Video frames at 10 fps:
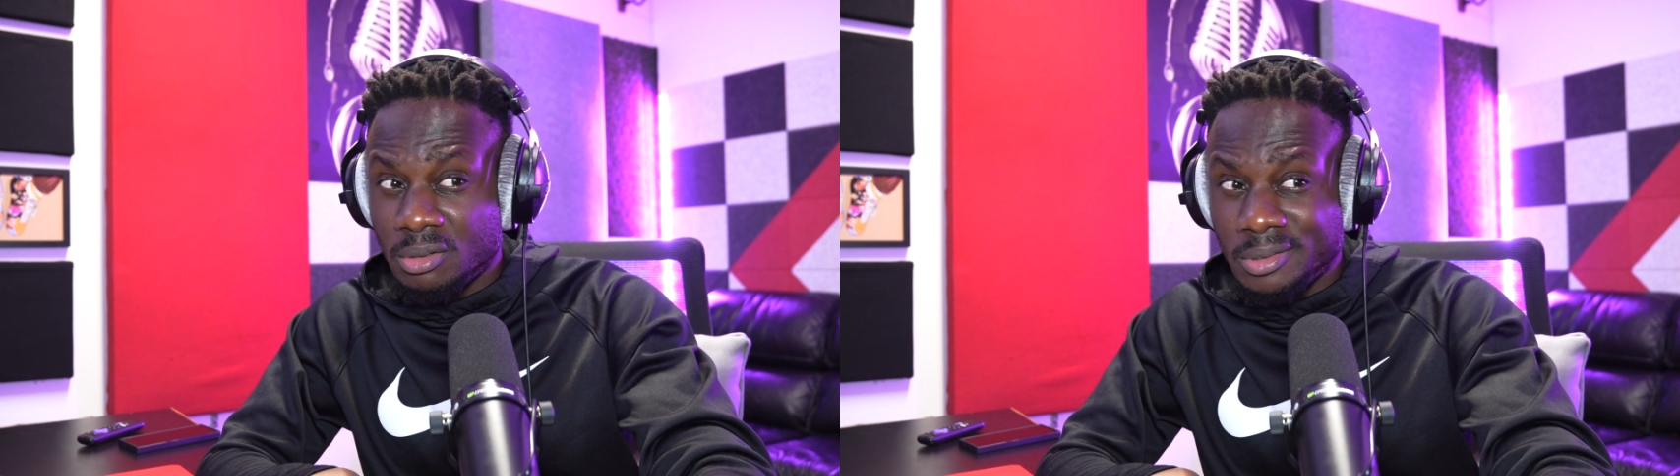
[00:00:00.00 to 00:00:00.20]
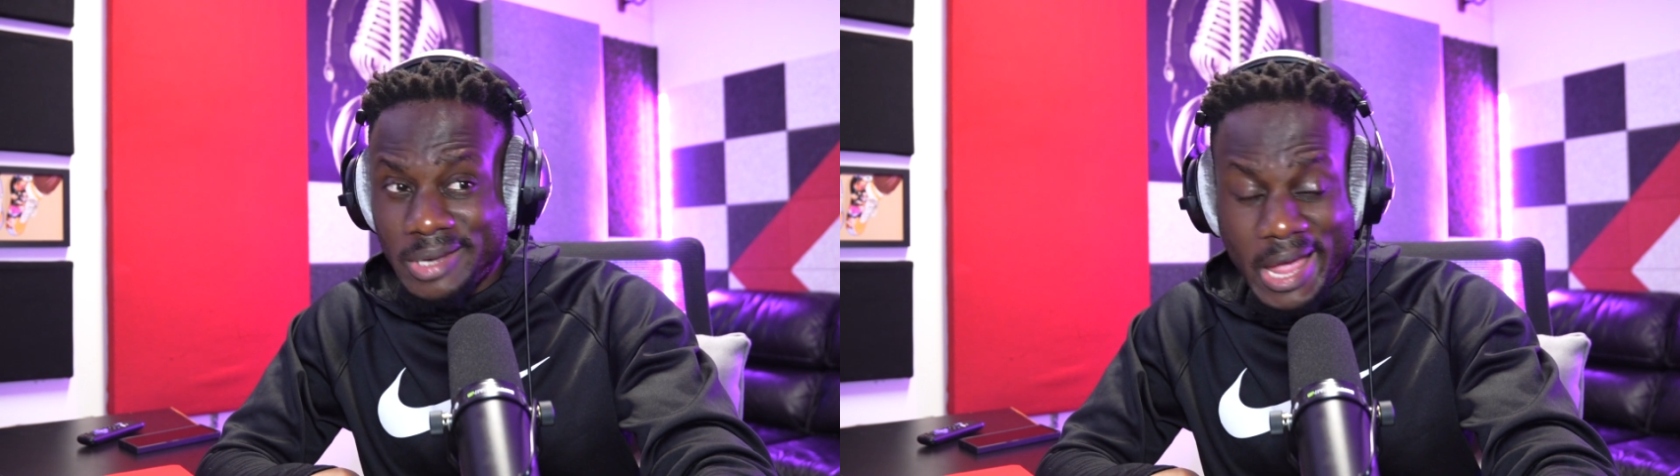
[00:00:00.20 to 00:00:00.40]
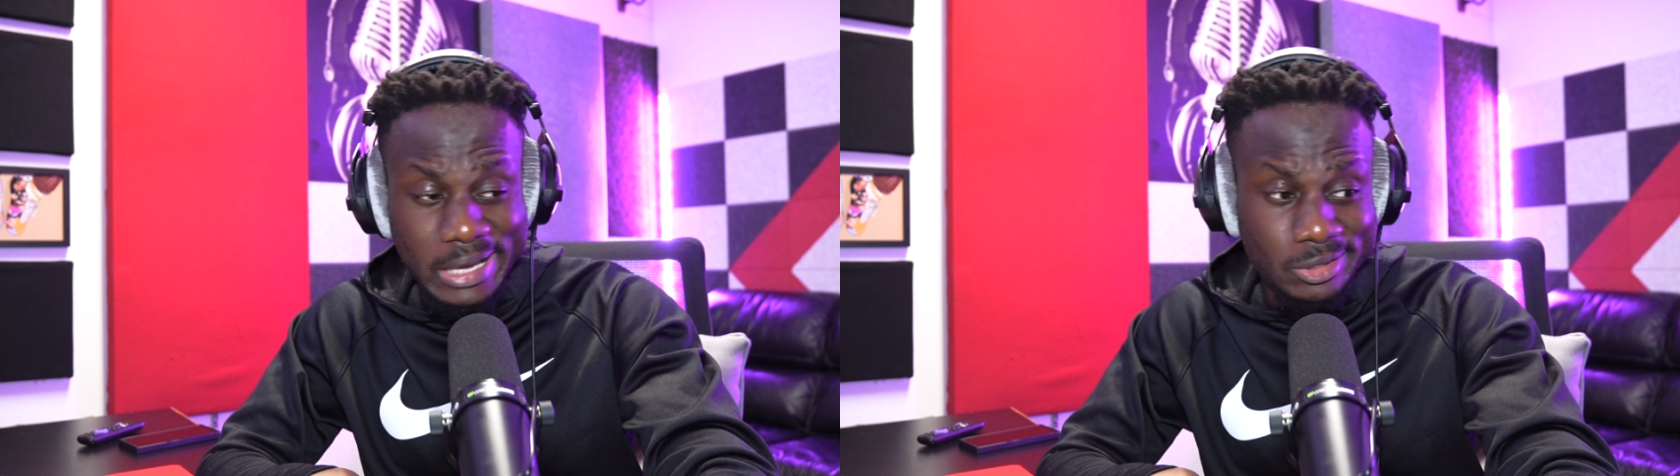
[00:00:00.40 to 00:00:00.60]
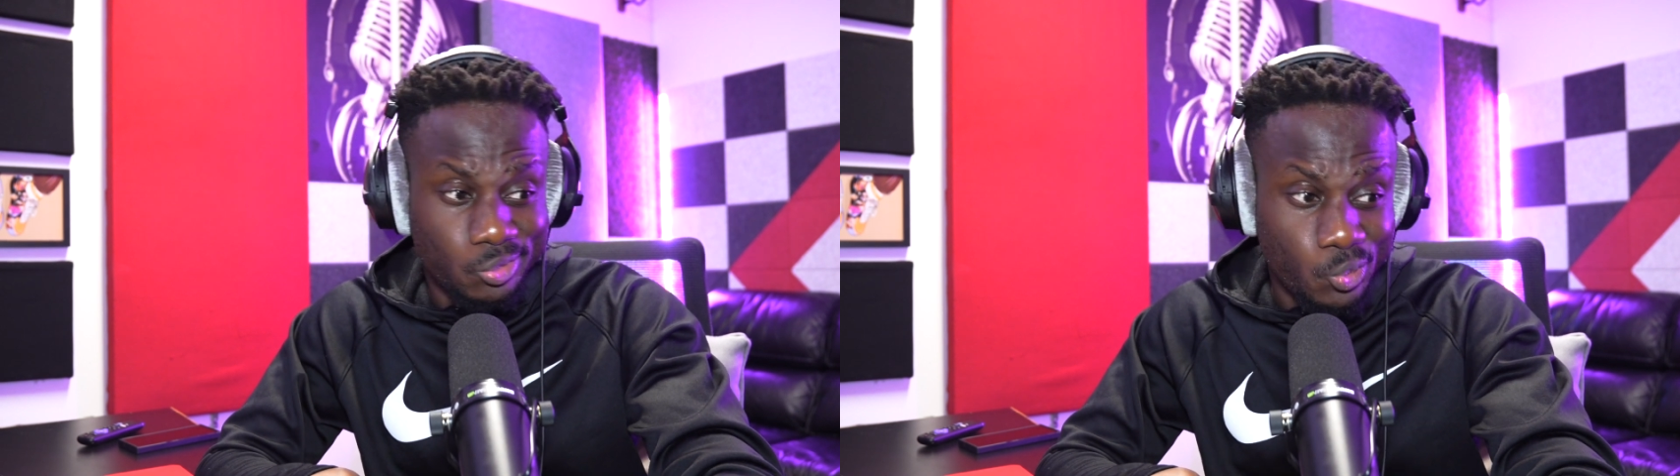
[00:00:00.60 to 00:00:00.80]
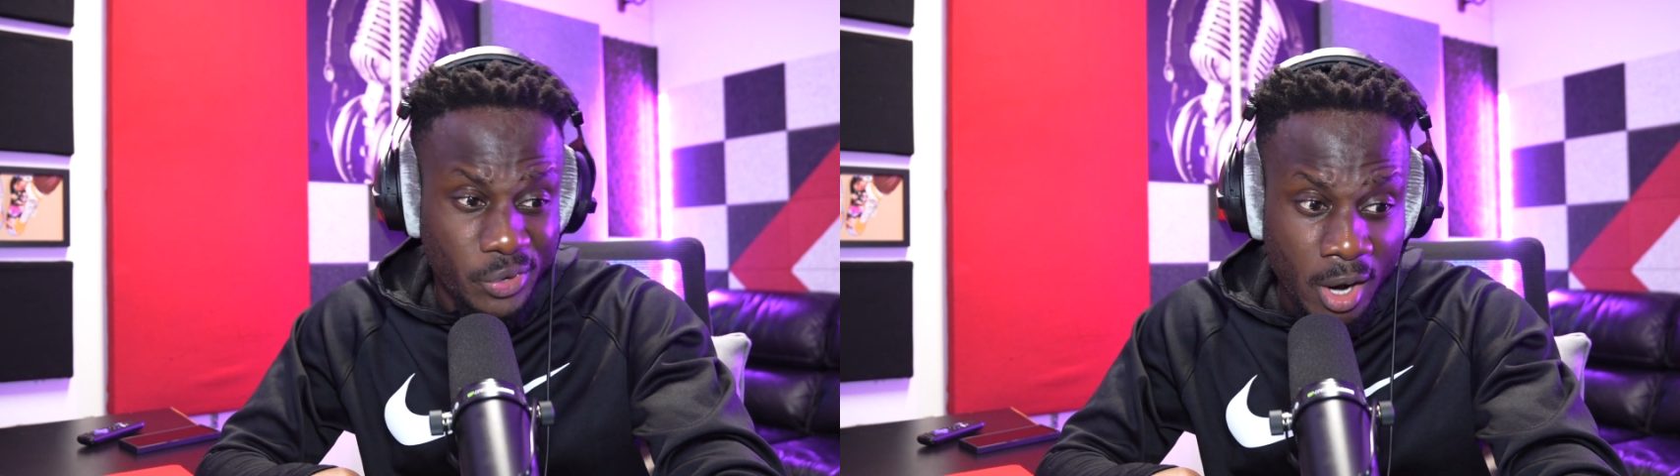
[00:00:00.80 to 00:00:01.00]
Like
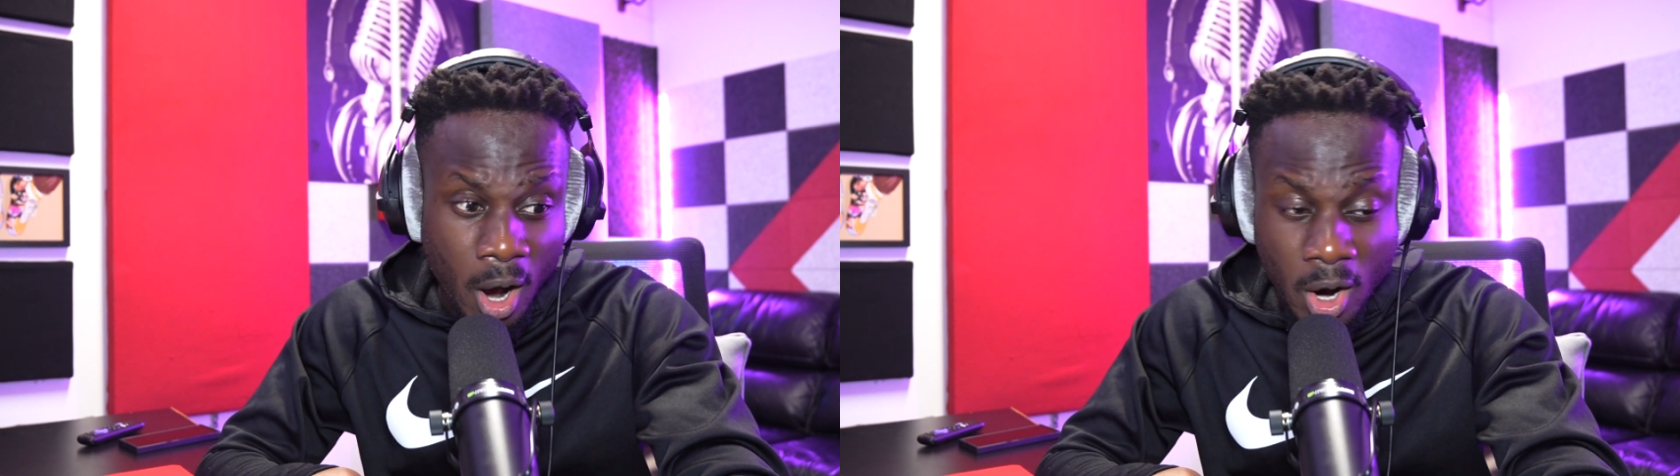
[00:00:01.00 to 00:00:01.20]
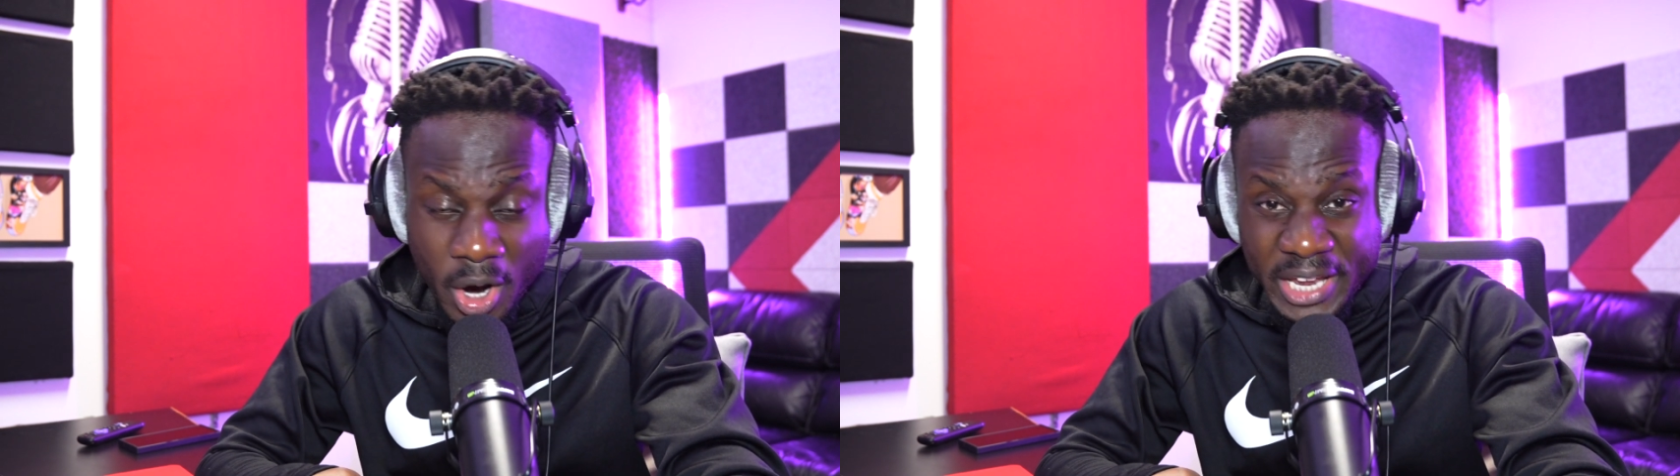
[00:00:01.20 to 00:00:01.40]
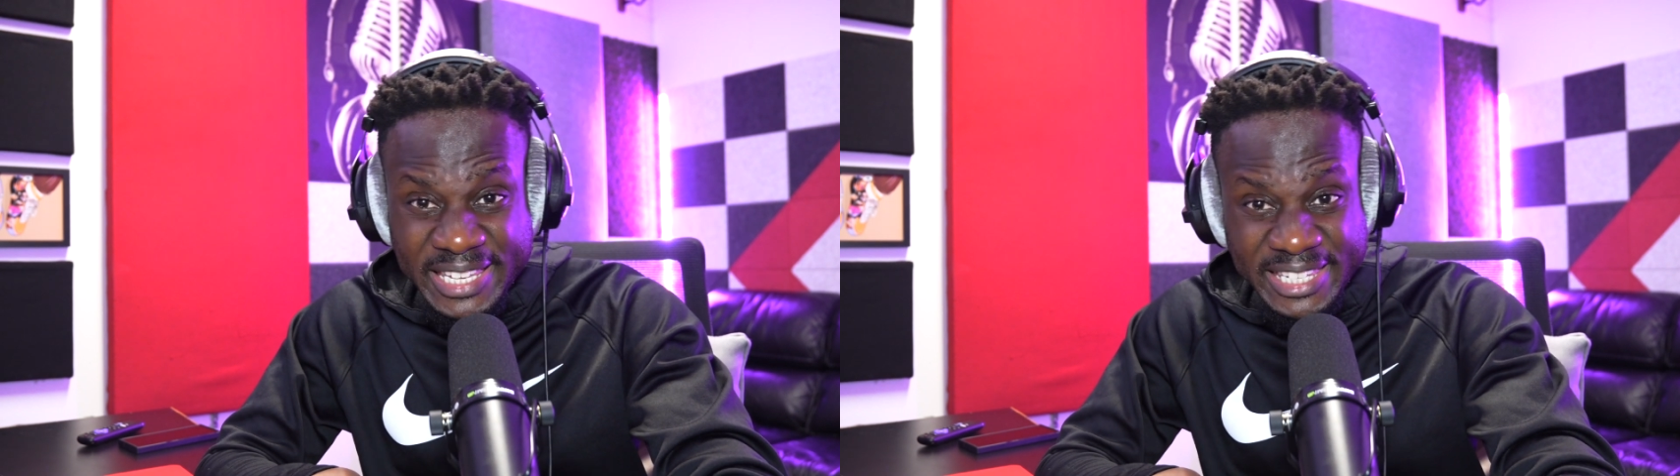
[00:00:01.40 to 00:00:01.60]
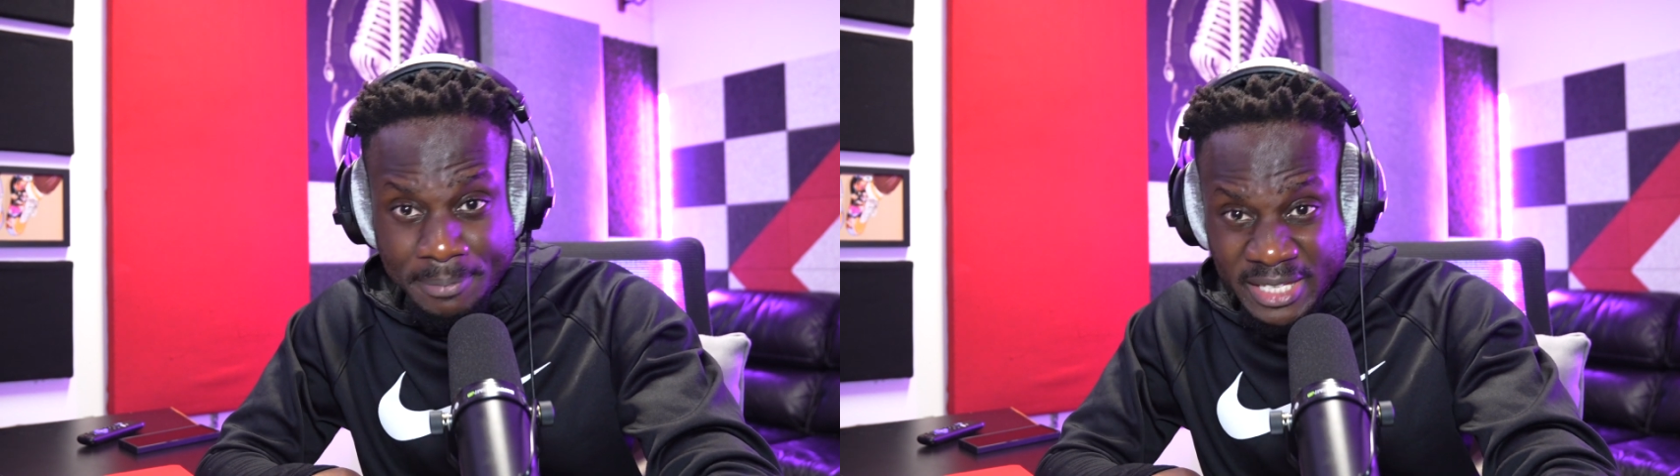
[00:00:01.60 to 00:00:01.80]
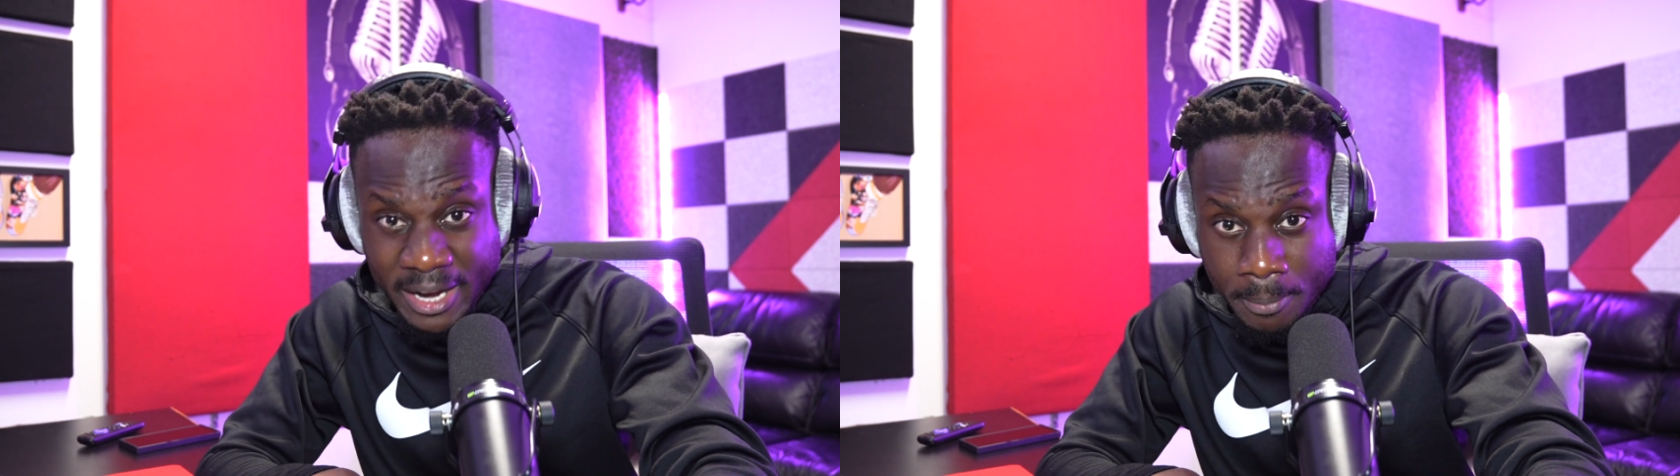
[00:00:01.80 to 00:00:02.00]
we are in
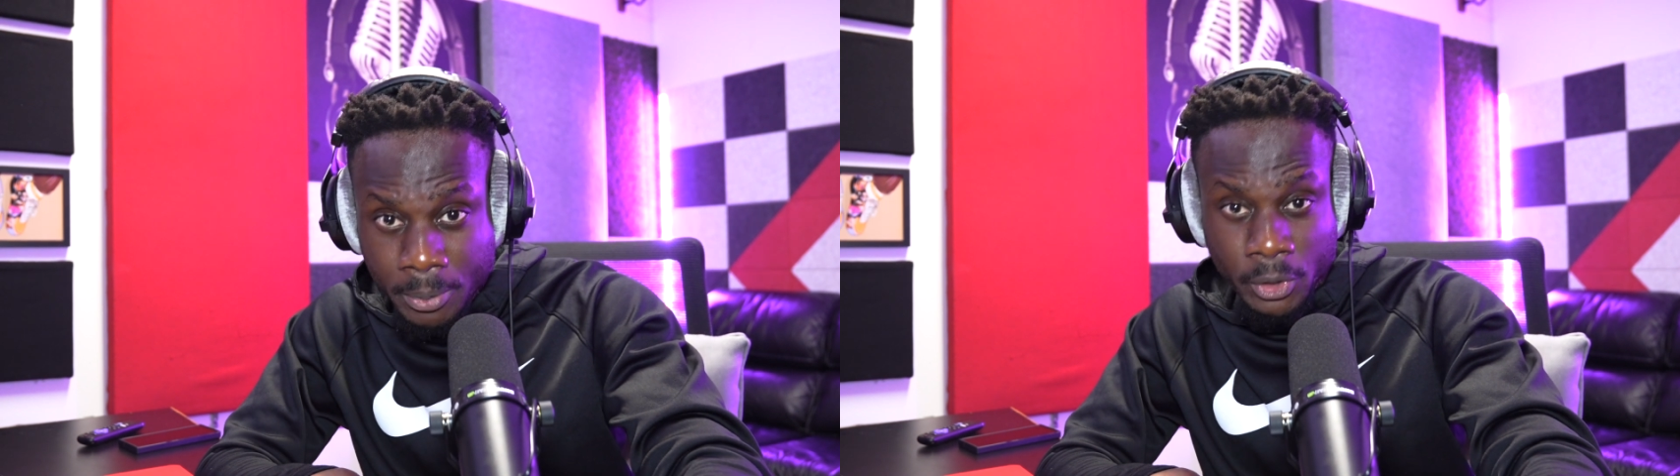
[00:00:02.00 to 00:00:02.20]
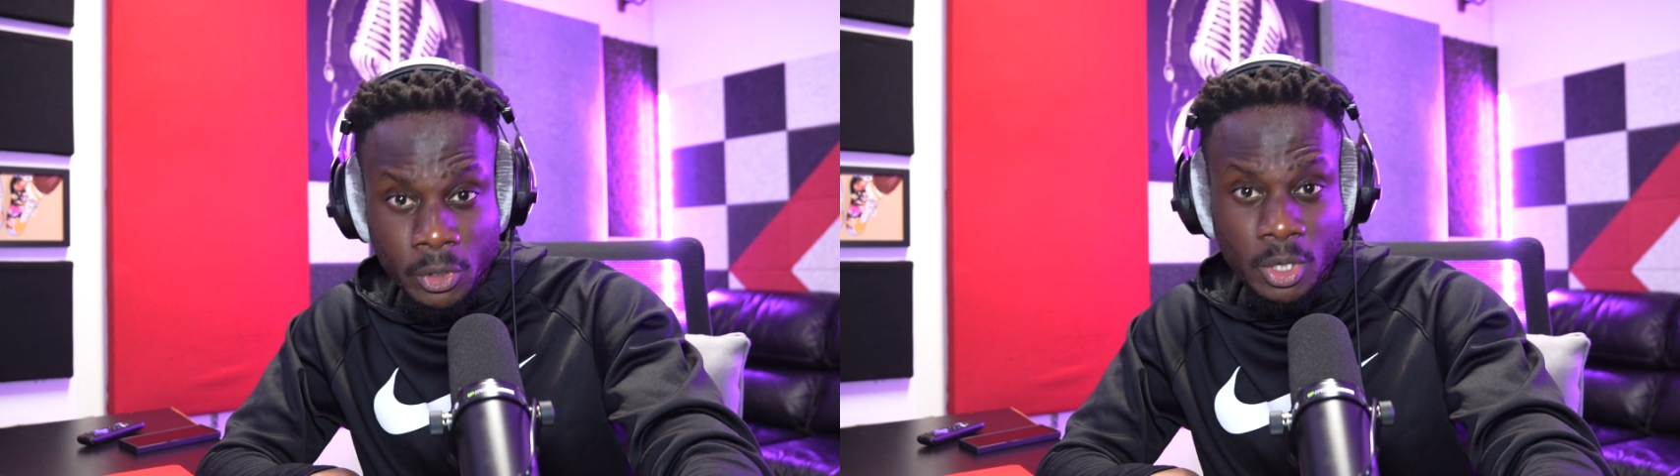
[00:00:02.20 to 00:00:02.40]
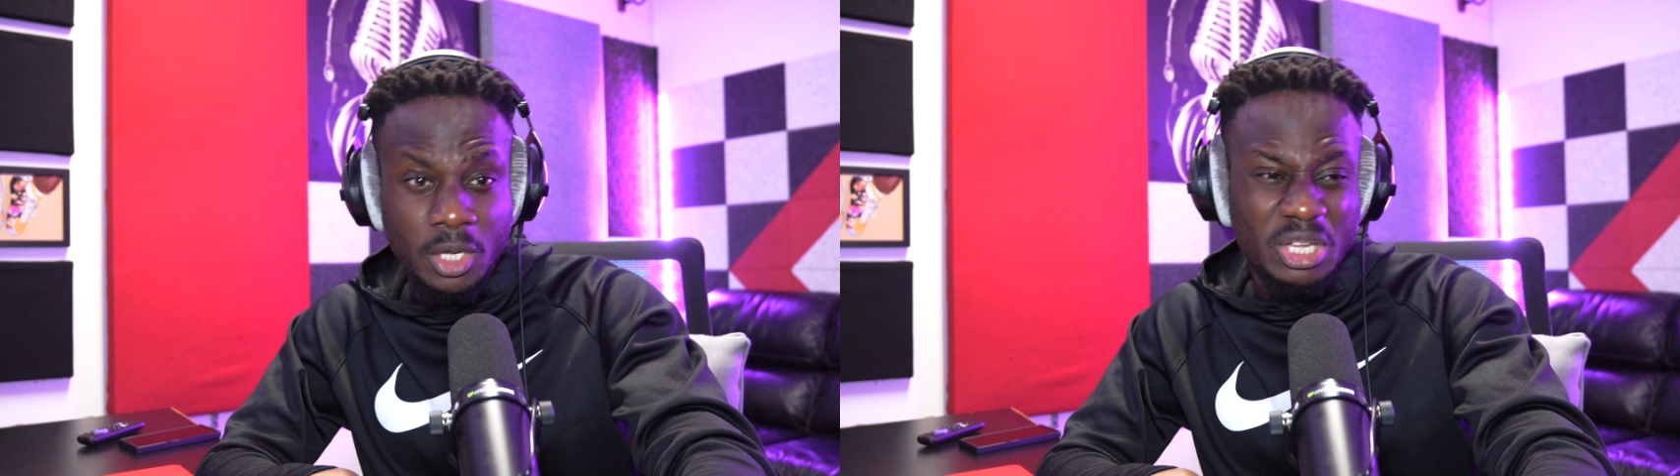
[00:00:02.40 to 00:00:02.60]
September,